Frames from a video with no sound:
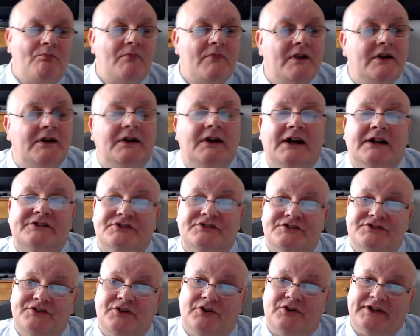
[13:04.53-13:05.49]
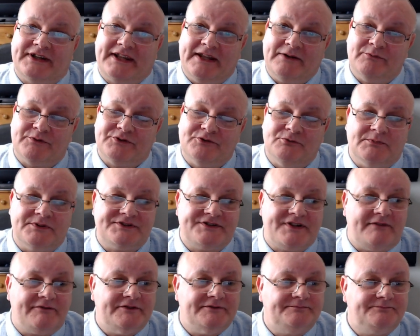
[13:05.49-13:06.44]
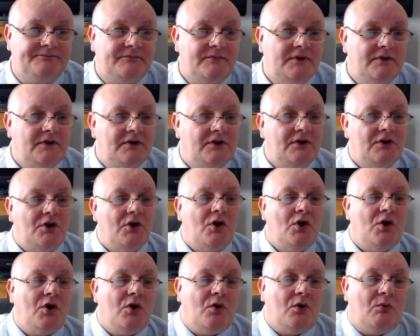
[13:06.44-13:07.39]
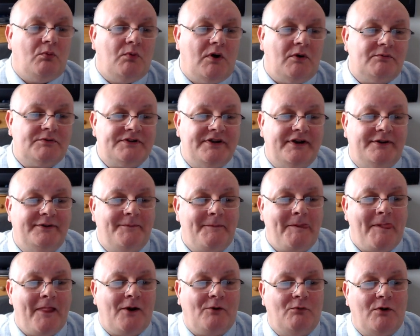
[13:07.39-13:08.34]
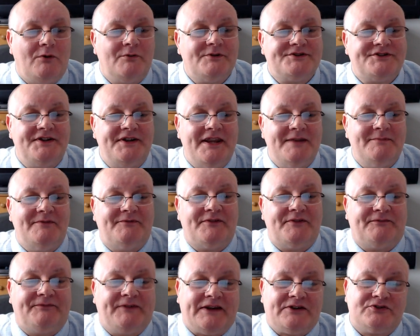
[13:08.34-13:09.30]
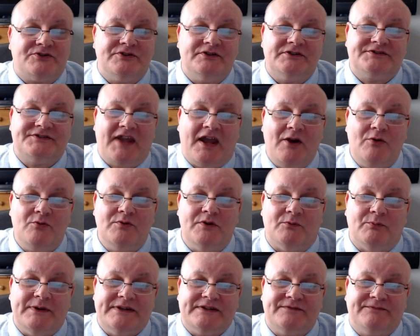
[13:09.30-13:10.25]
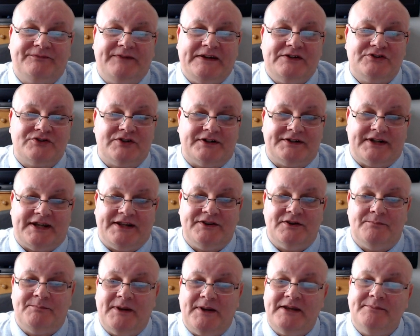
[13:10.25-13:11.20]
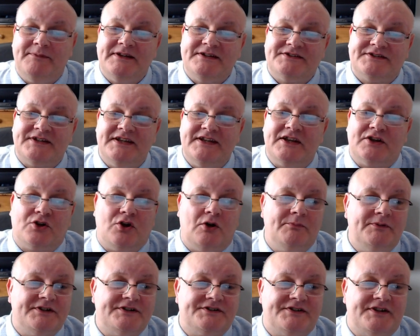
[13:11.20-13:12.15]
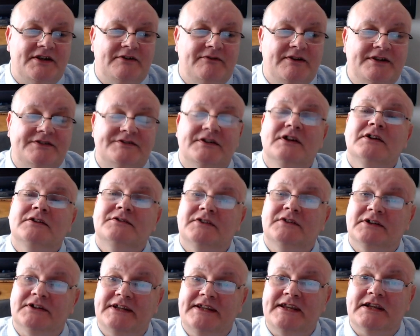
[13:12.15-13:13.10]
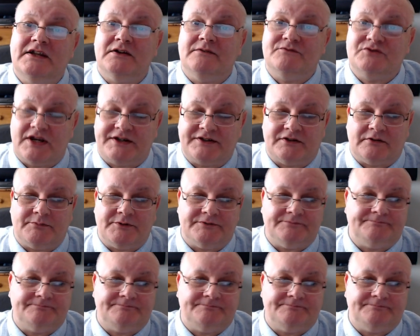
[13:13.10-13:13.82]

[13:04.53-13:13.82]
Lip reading: I should start again with number 7. What was the name of the fictional town which featured in the BBC comedy series The League of Gentlemen?